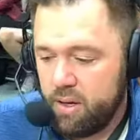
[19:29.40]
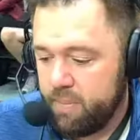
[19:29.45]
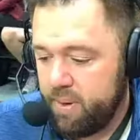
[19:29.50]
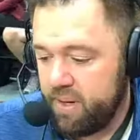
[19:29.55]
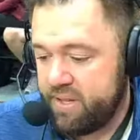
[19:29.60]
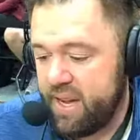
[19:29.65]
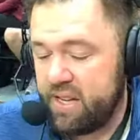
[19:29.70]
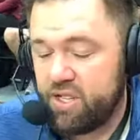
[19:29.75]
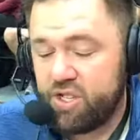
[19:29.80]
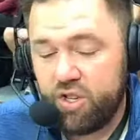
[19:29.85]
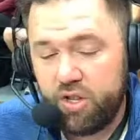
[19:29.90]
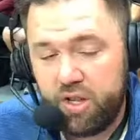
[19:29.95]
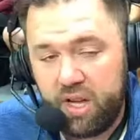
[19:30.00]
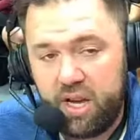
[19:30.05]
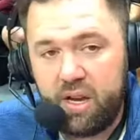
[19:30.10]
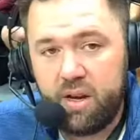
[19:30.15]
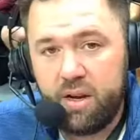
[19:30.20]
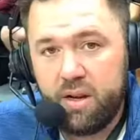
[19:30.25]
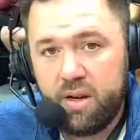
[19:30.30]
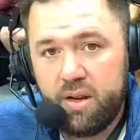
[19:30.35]

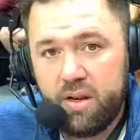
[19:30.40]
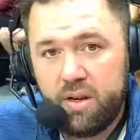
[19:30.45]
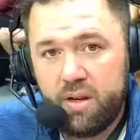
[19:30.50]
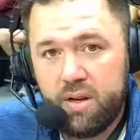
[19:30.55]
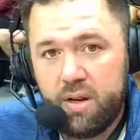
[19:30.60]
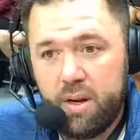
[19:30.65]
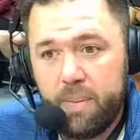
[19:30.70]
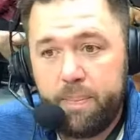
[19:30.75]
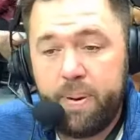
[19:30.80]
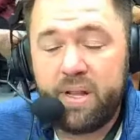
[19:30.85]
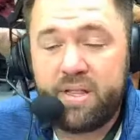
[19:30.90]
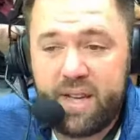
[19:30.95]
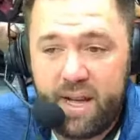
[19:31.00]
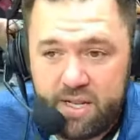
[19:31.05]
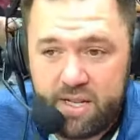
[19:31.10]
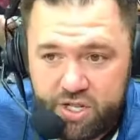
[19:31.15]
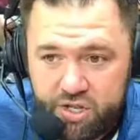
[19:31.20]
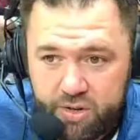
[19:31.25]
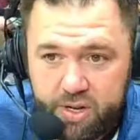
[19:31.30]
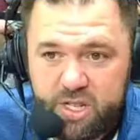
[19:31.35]
potentially
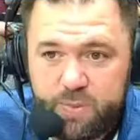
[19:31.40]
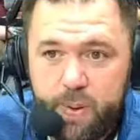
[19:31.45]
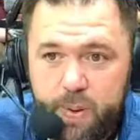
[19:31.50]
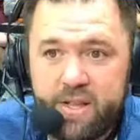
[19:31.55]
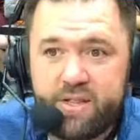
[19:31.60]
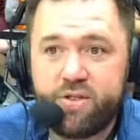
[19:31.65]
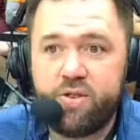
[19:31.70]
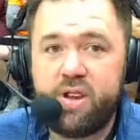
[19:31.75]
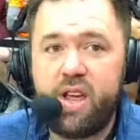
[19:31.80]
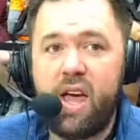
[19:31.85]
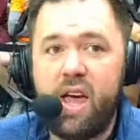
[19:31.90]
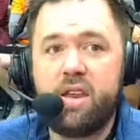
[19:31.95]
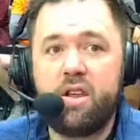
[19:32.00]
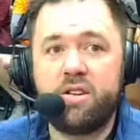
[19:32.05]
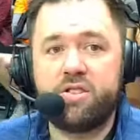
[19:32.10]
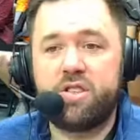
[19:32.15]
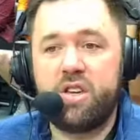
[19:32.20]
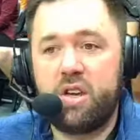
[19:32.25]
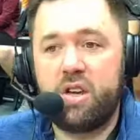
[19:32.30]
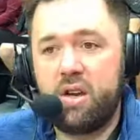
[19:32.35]
Spencer
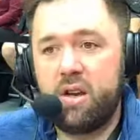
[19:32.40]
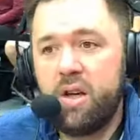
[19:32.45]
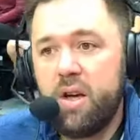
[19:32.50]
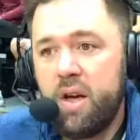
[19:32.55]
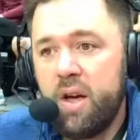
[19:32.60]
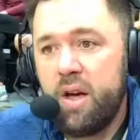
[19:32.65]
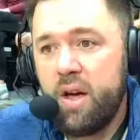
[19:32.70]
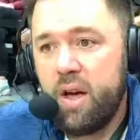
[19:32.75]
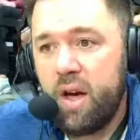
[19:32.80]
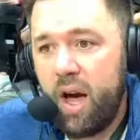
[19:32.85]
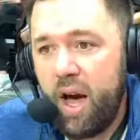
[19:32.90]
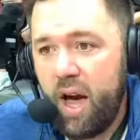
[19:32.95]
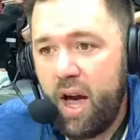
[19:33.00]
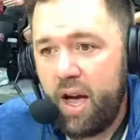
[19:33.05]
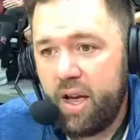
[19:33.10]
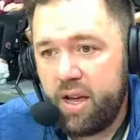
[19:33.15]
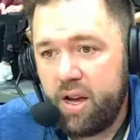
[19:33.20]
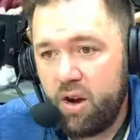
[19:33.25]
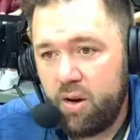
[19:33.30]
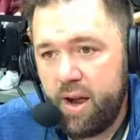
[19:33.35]
Danielson
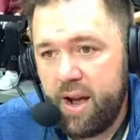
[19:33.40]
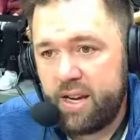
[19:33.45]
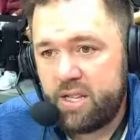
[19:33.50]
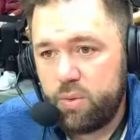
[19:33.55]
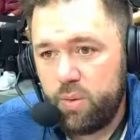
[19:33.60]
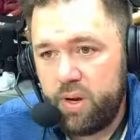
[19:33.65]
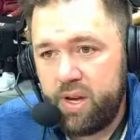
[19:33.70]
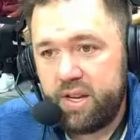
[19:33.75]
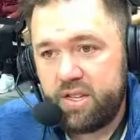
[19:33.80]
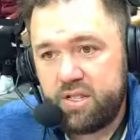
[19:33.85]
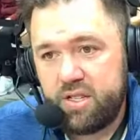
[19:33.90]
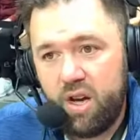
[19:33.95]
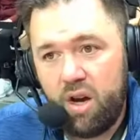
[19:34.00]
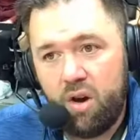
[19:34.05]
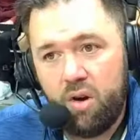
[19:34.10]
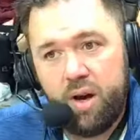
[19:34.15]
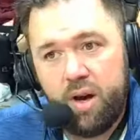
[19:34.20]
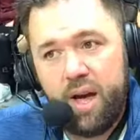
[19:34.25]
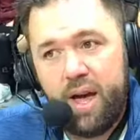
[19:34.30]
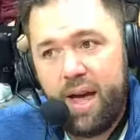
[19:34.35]
here next week.
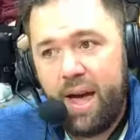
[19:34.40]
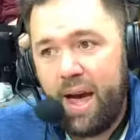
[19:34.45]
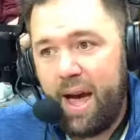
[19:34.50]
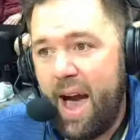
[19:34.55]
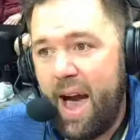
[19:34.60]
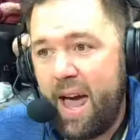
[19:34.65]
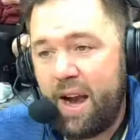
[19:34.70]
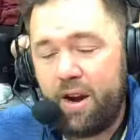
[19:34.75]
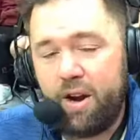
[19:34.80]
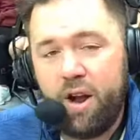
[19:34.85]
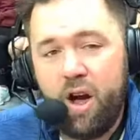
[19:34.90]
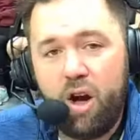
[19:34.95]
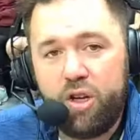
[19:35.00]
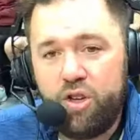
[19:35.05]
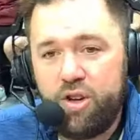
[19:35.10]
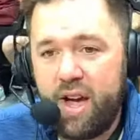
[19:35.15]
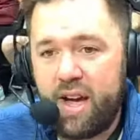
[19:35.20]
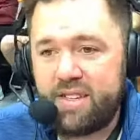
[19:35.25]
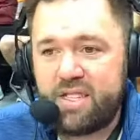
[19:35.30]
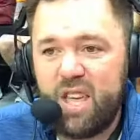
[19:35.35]
So I don't know.
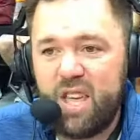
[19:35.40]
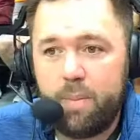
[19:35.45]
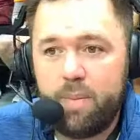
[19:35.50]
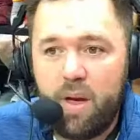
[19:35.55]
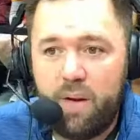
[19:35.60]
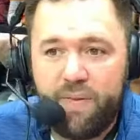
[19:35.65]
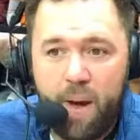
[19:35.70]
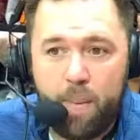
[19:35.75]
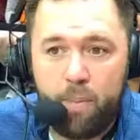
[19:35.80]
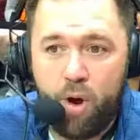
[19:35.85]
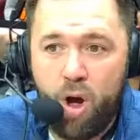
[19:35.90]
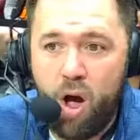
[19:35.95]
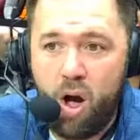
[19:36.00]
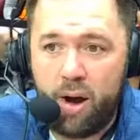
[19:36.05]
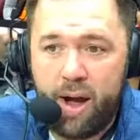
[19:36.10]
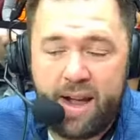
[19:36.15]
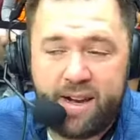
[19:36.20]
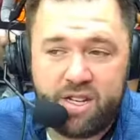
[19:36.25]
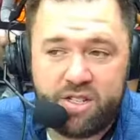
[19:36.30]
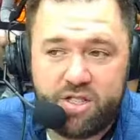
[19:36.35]
You guys tell me if I'm
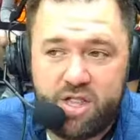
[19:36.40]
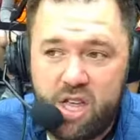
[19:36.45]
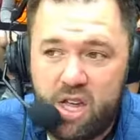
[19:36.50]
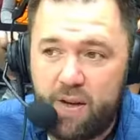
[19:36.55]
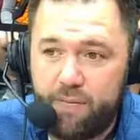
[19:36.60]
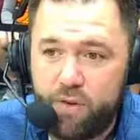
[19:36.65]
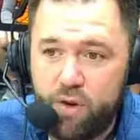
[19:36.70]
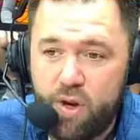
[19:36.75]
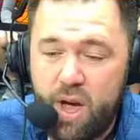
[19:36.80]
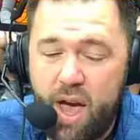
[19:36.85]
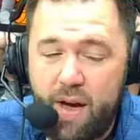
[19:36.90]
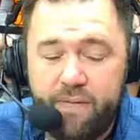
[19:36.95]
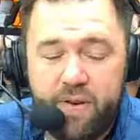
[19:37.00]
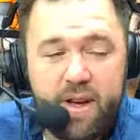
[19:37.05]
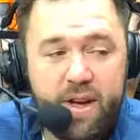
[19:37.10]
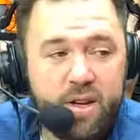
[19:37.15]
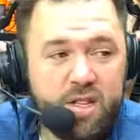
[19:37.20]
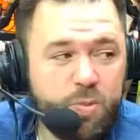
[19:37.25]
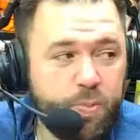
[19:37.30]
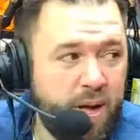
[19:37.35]
wrong. I just think if you have
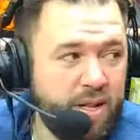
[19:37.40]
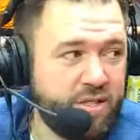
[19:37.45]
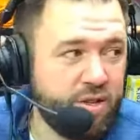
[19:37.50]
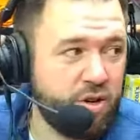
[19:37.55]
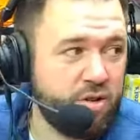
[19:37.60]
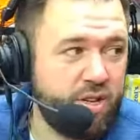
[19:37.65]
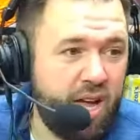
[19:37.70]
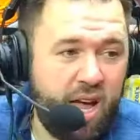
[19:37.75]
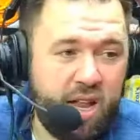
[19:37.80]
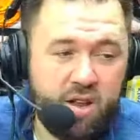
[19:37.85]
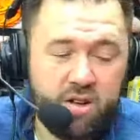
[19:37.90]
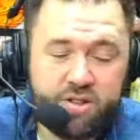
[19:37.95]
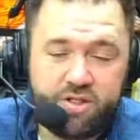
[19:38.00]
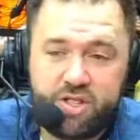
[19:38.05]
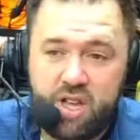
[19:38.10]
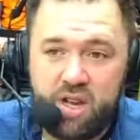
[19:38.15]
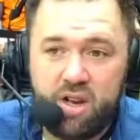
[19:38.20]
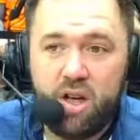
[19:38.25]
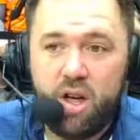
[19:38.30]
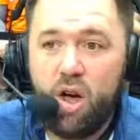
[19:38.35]
Spencer
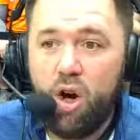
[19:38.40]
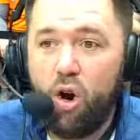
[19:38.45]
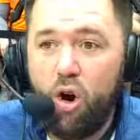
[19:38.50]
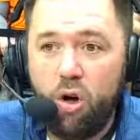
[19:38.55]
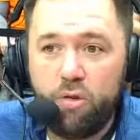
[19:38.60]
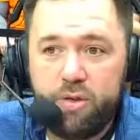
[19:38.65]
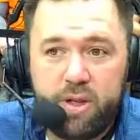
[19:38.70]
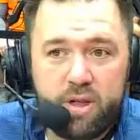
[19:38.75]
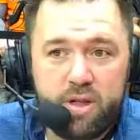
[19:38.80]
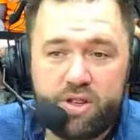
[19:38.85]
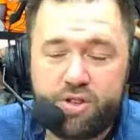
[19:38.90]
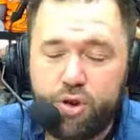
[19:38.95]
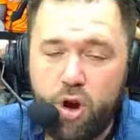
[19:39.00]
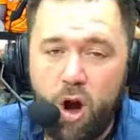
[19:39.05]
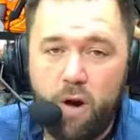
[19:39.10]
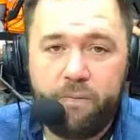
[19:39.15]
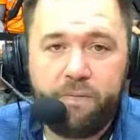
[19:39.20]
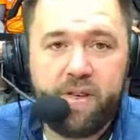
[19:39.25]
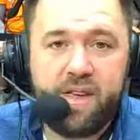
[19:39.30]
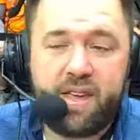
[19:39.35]
Danielson holding the
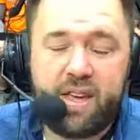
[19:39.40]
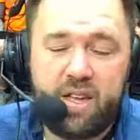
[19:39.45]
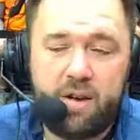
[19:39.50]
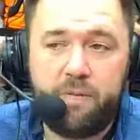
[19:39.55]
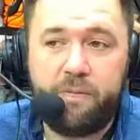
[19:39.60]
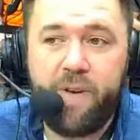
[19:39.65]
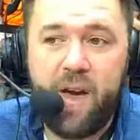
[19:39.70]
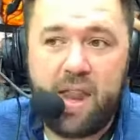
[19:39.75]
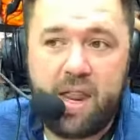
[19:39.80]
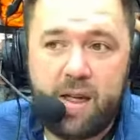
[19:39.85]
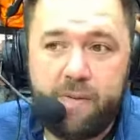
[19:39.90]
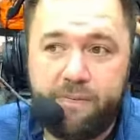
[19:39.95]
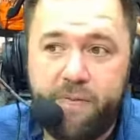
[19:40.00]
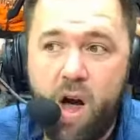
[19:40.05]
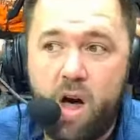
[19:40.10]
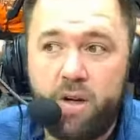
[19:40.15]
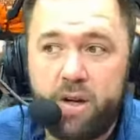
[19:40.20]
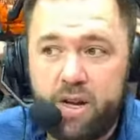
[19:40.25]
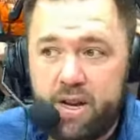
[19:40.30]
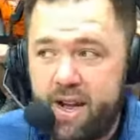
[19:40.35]
trophy, confetti
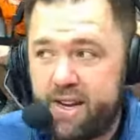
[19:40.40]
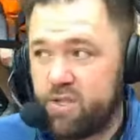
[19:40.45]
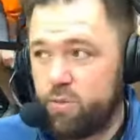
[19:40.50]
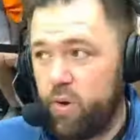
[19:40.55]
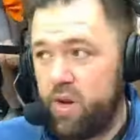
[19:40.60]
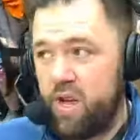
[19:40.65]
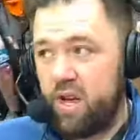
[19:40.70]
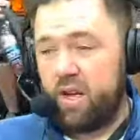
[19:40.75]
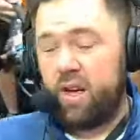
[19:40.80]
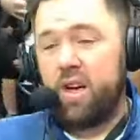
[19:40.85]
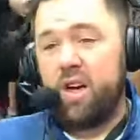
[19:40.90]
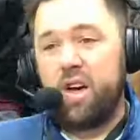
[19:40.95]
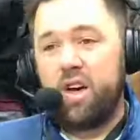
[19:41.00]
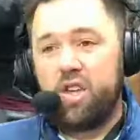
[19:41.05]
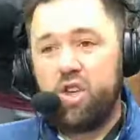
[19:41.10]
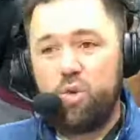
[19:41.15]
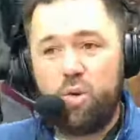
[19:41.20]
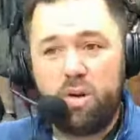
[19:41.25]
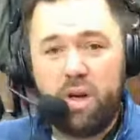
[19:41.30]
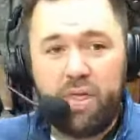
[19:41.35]
falling next week,
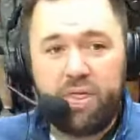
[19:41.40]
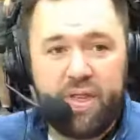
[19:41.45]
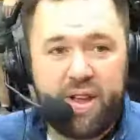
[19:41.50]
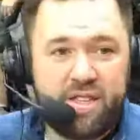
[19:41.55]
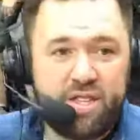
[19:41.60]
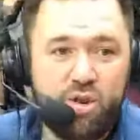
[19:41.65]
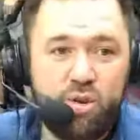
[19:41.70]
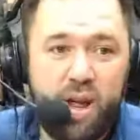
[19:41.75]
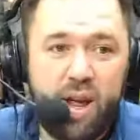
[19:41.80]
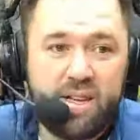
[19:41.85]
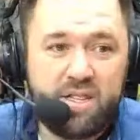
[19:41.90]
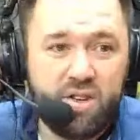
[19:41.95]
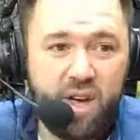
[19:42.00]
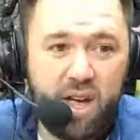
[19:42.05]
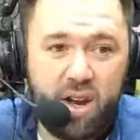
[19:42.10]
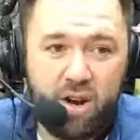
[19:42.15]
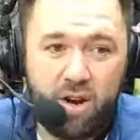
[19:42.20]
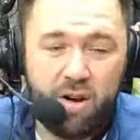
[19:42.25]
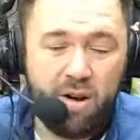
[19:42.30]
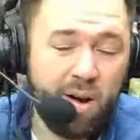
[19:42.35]
you really think 2 days
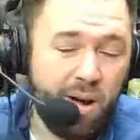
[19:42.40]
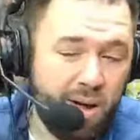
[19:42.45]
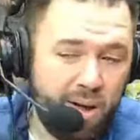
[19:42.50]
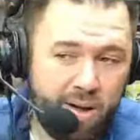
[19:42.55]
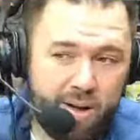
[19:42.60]
later